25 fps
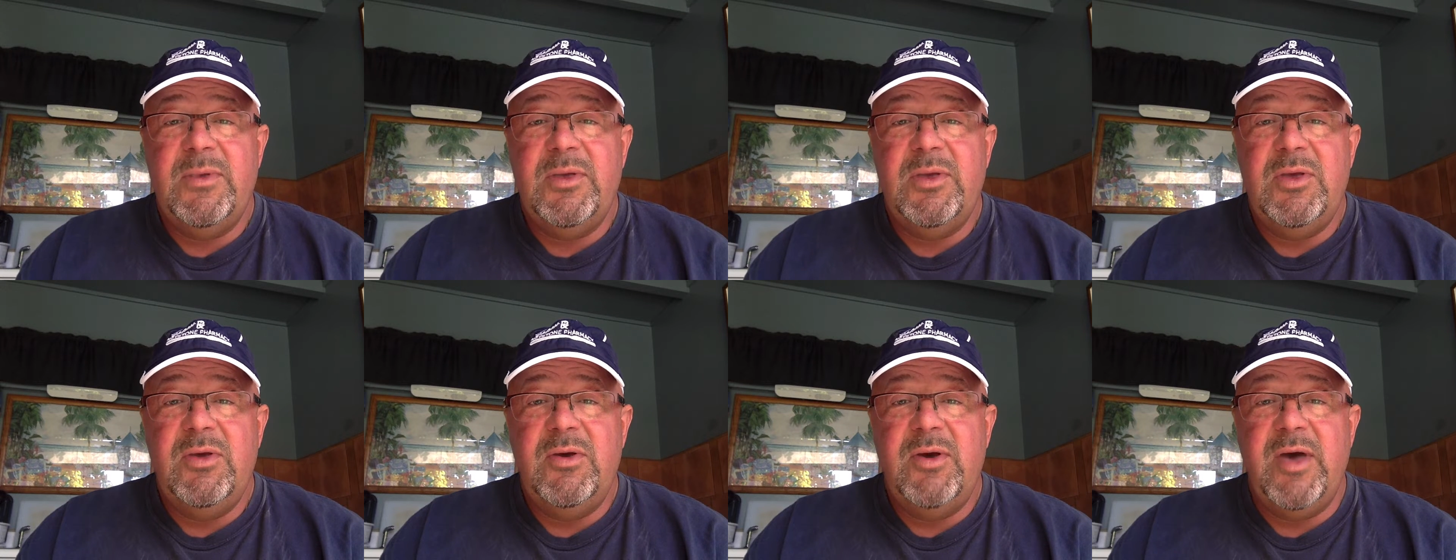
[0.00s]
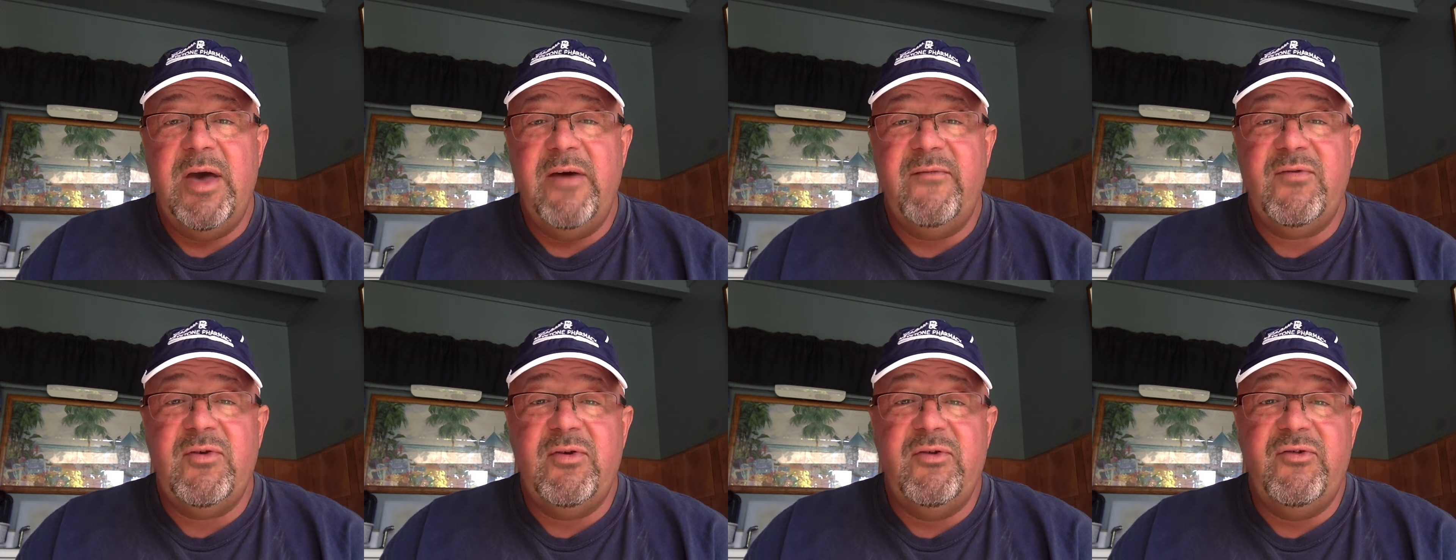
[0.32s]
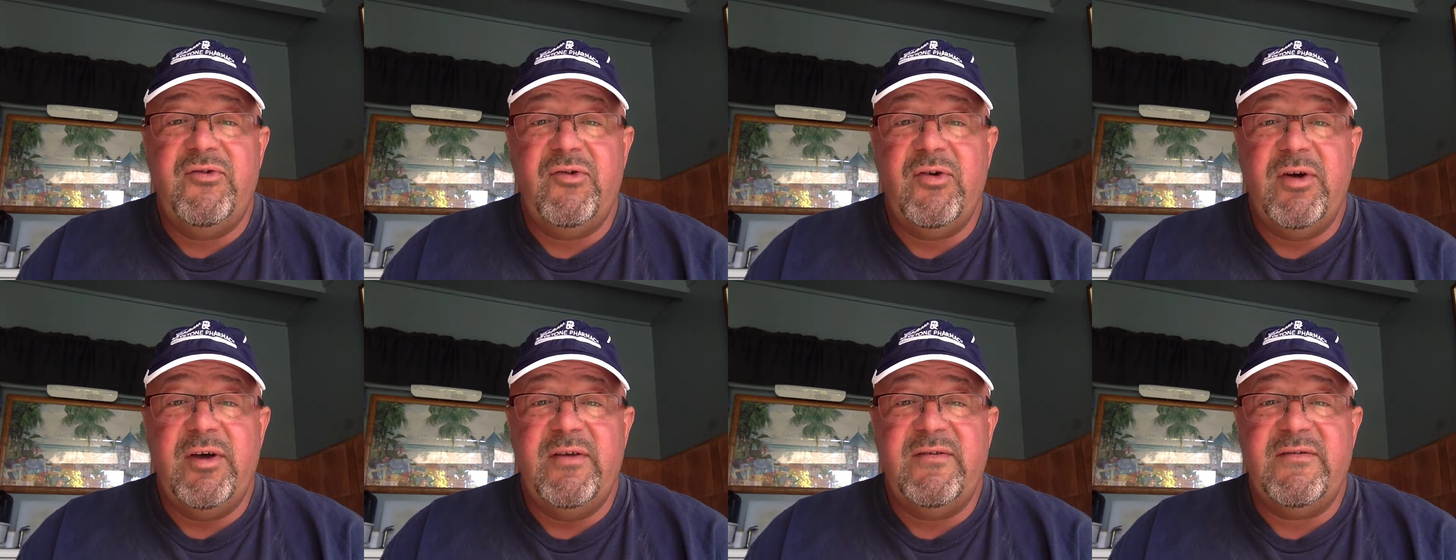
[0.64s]
you have two
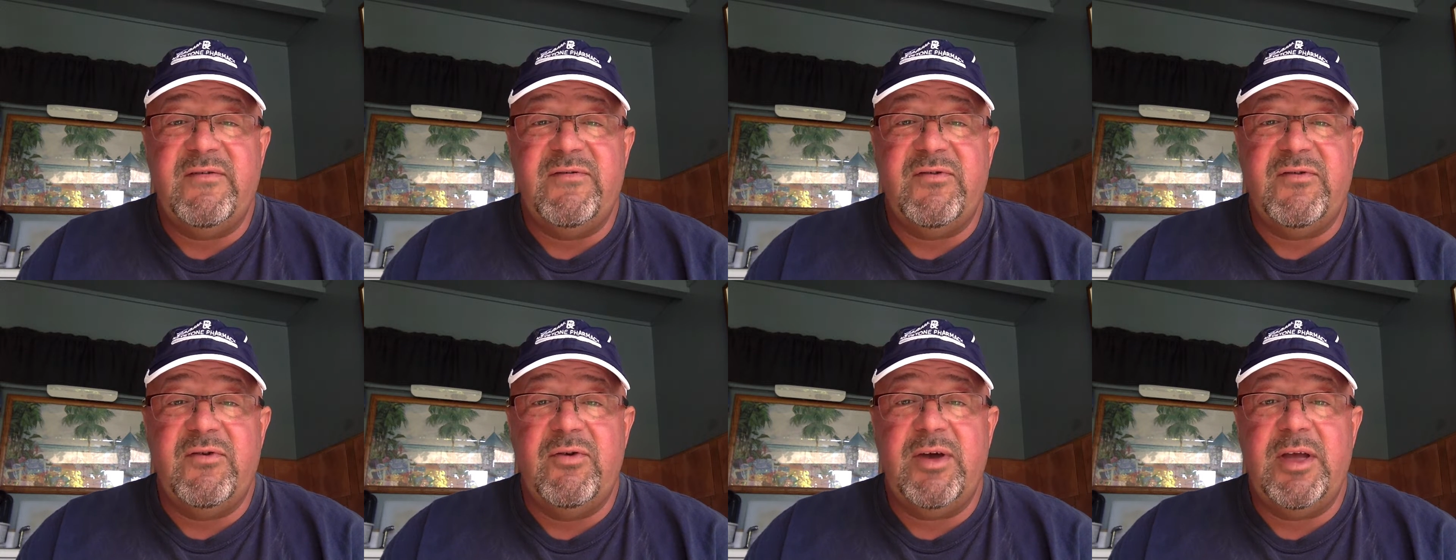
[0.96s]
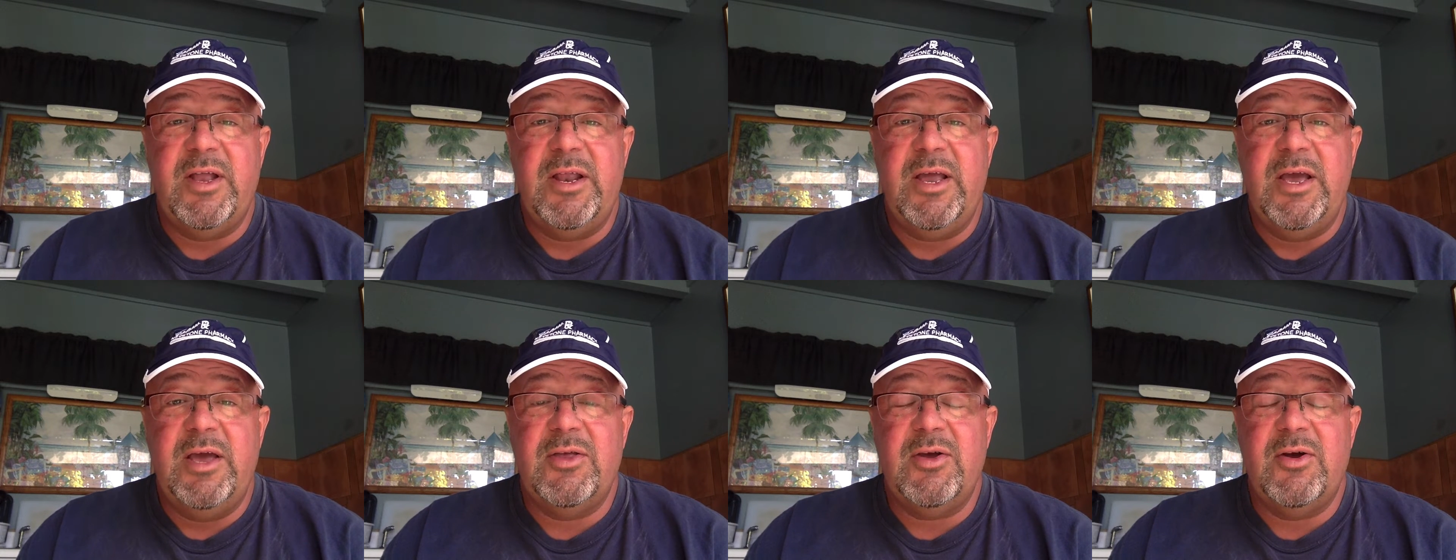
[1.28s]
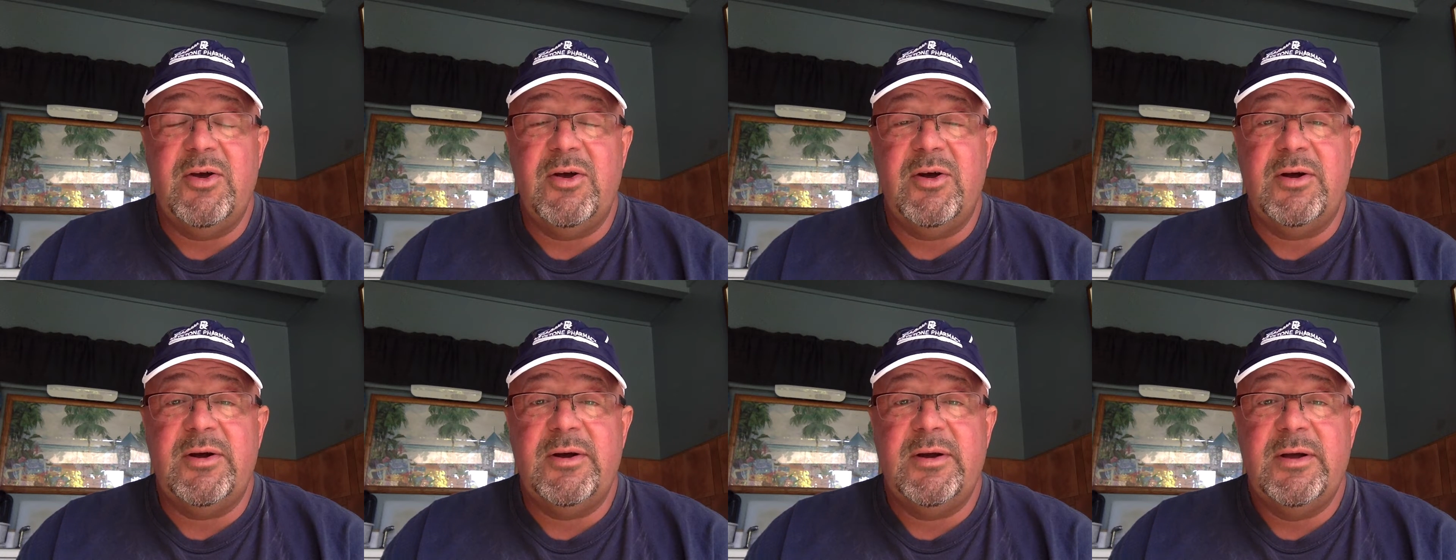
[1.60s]
choices. You can
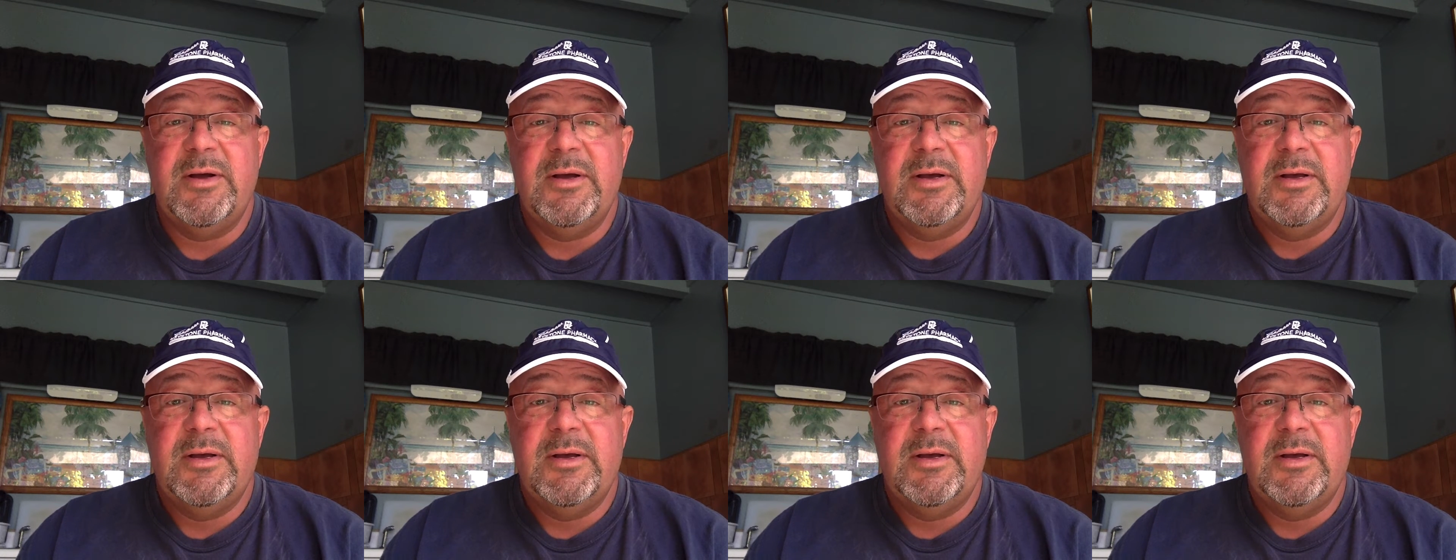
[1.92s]
either